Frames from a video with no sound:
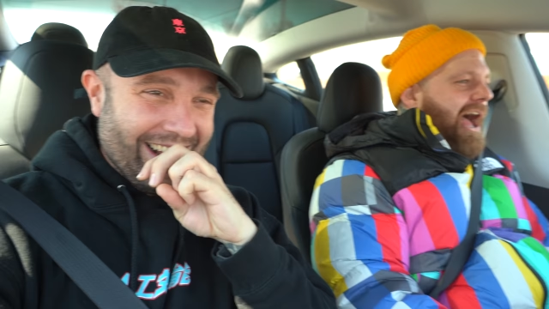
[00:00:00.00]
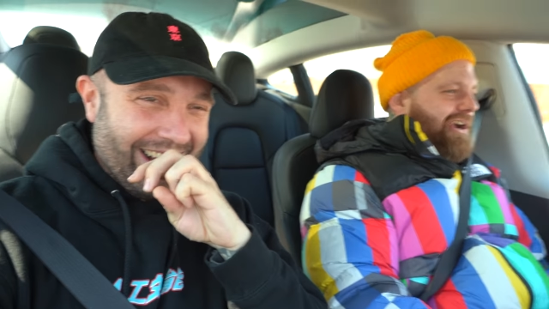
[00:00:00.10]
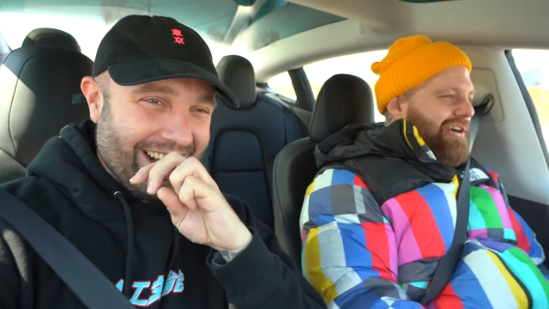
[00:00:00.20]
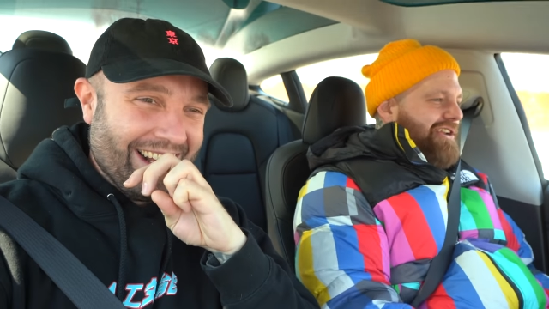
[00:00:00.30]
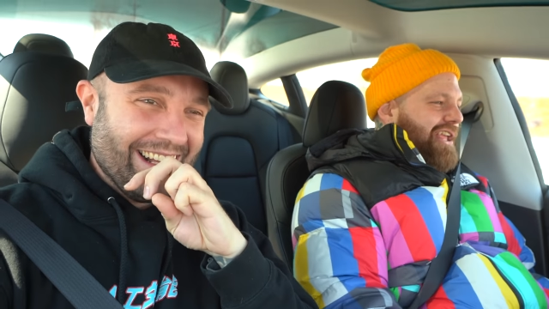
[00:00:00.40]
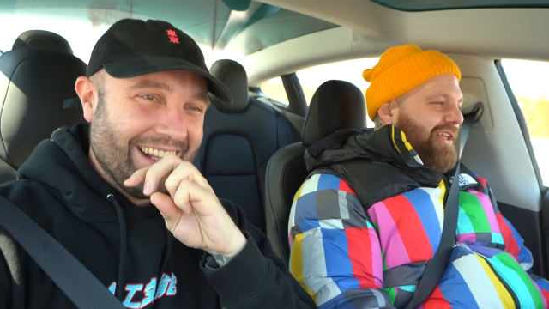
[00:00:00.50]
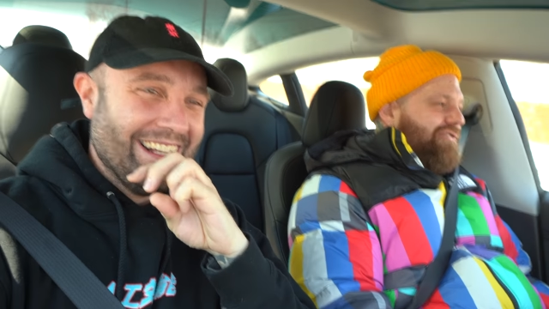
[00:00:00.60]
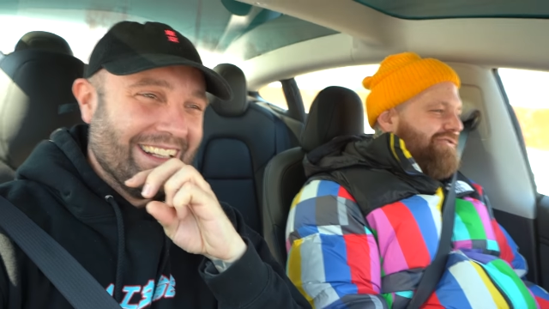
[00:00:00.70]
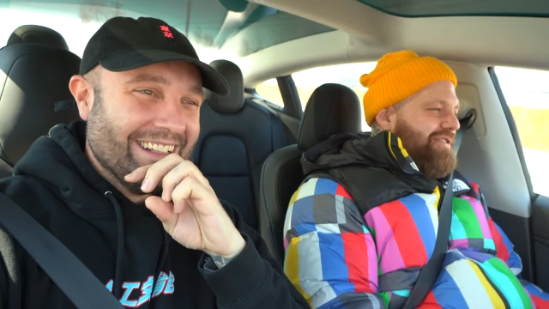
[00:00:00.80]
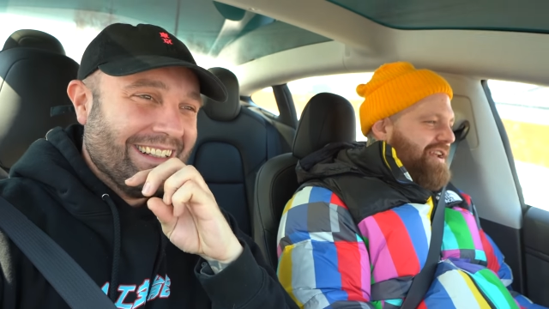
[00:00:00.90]
Speaker 1: I couldn't have killed
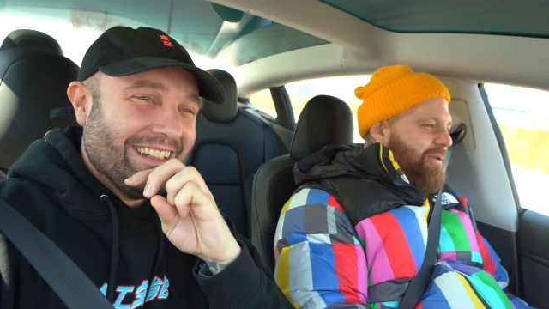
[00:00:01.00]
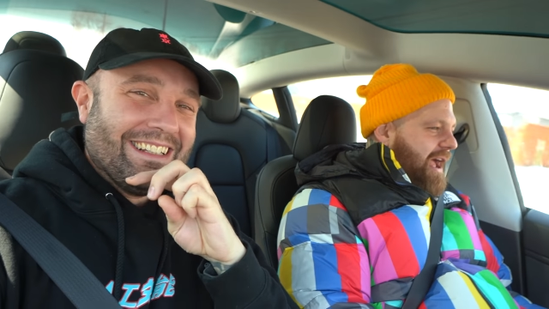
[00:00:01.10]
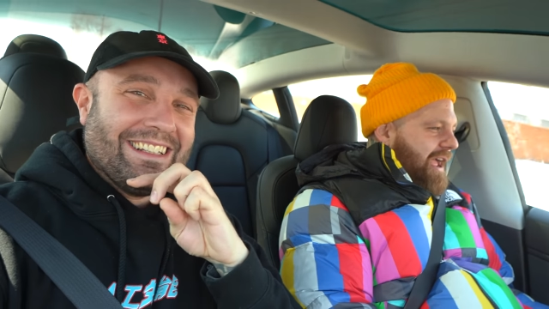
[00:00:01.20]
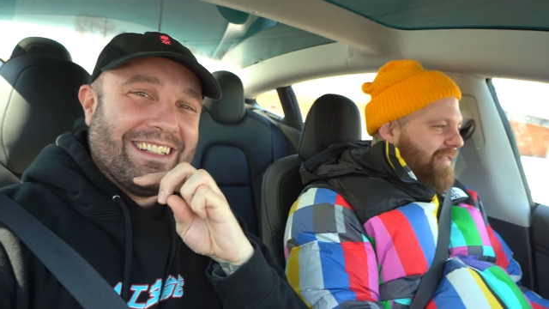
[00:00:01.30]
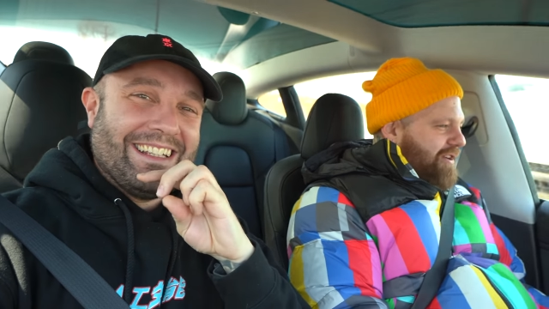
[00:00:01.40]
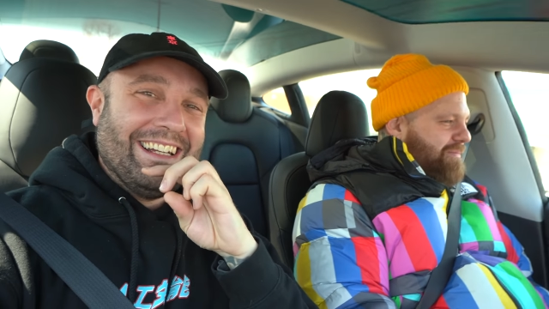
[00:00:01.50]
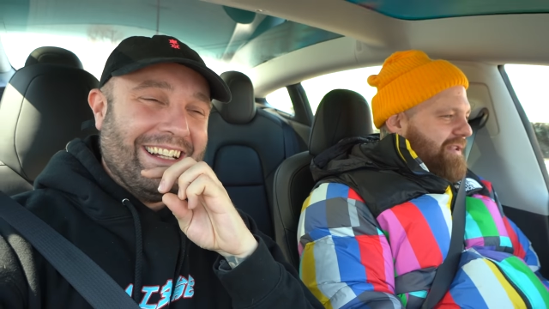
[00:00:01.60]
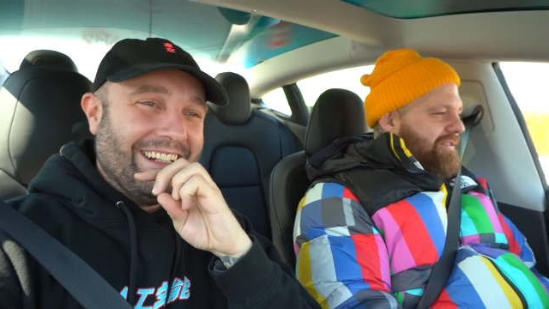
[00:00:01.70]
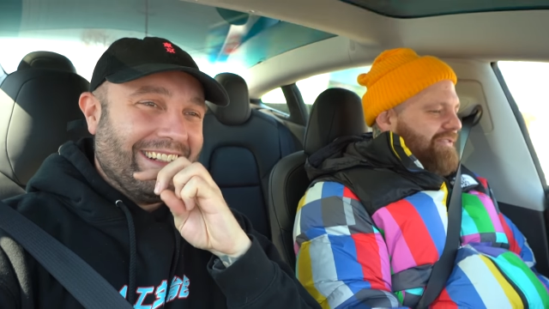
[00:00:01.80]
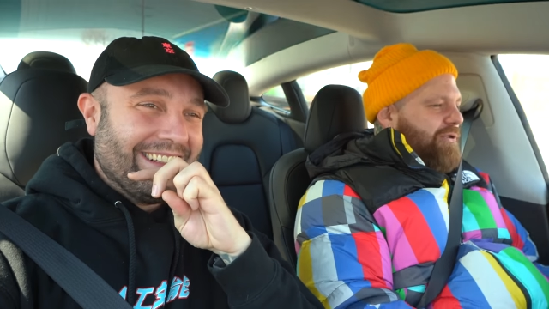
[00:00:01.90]
you anyway. There's
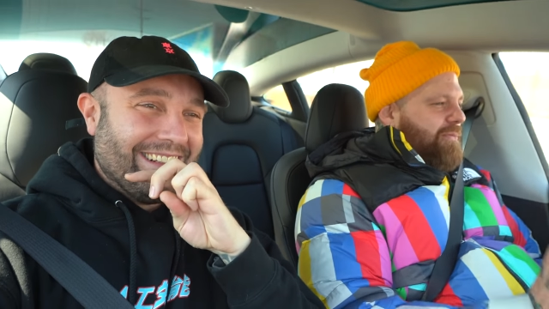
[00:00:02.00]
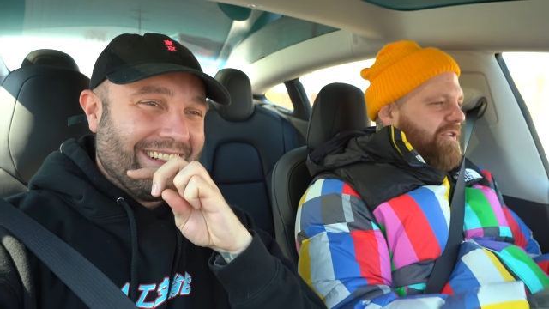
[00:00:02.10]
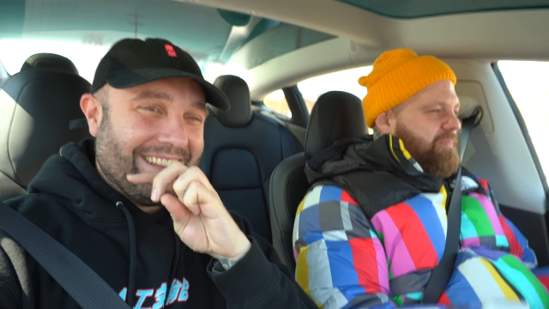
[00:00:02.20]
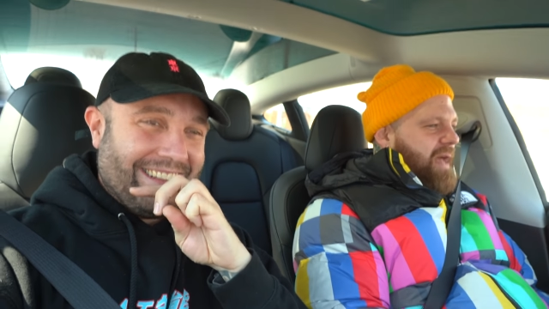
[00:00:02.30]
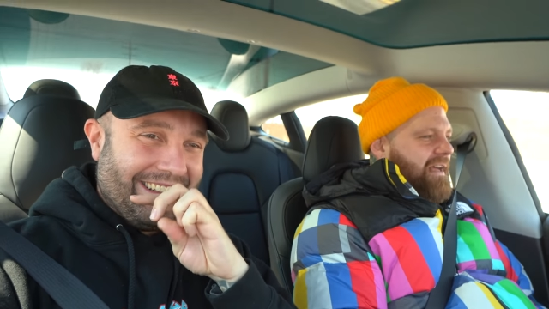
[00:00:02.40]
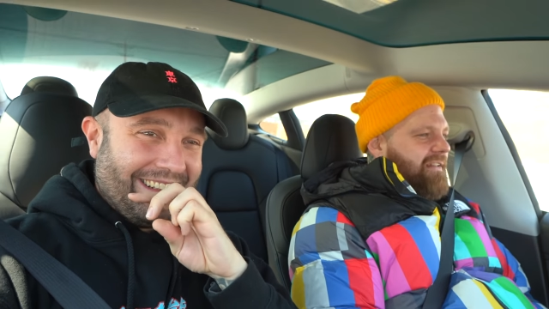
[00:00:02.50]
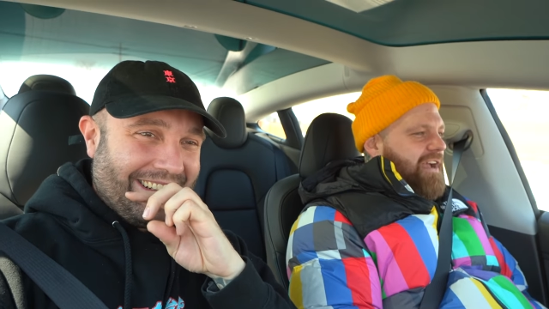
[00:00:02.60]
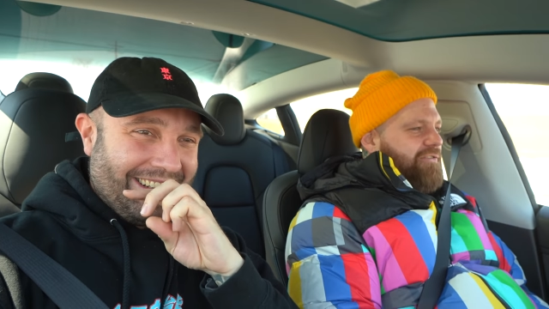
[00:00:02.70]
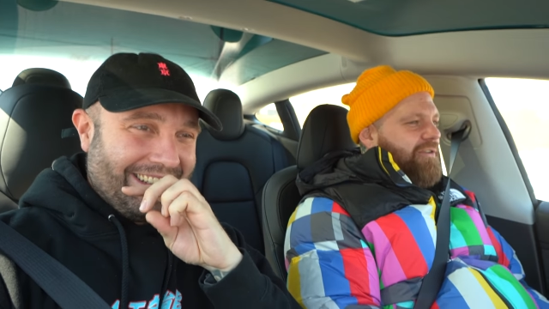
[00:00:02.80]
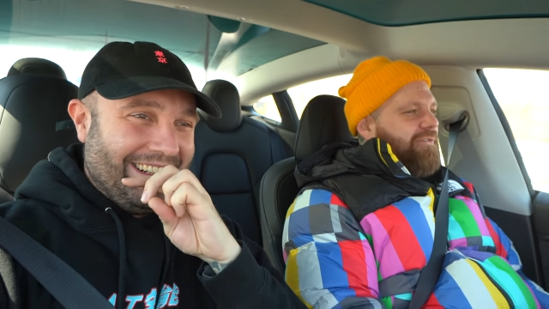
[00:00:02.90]
yeah. been too much
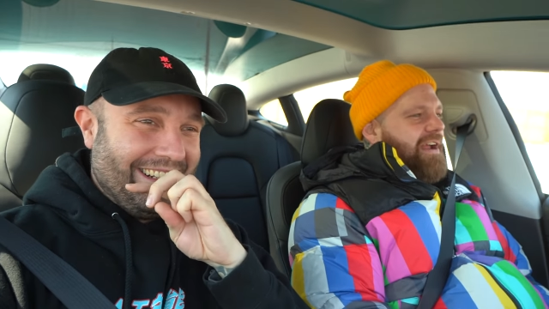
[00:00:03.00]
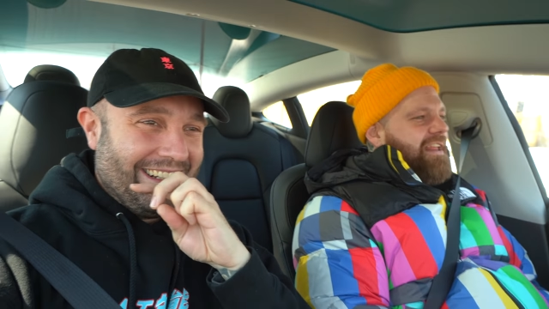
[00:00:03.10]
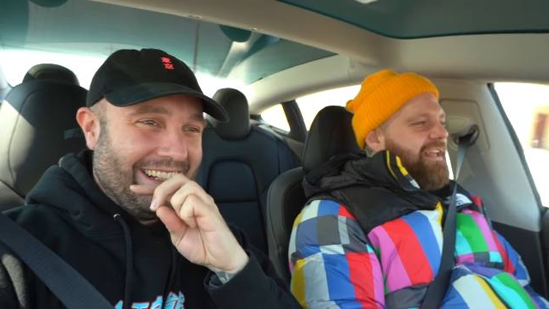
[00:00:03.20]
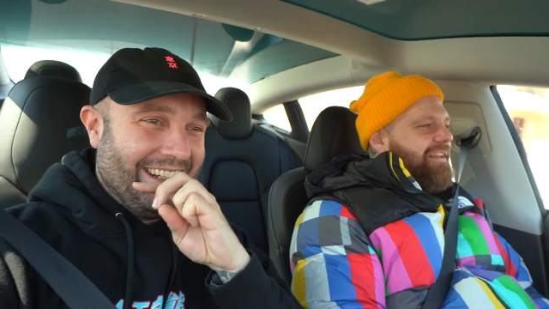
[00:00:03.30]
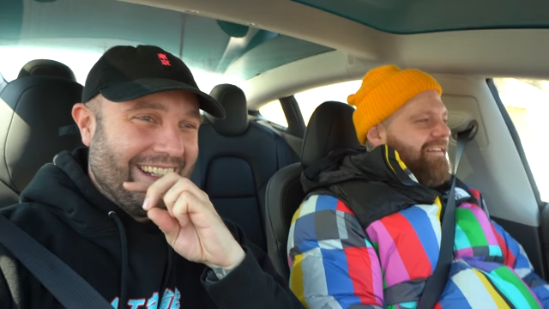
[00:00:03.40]
backlash on Reddit.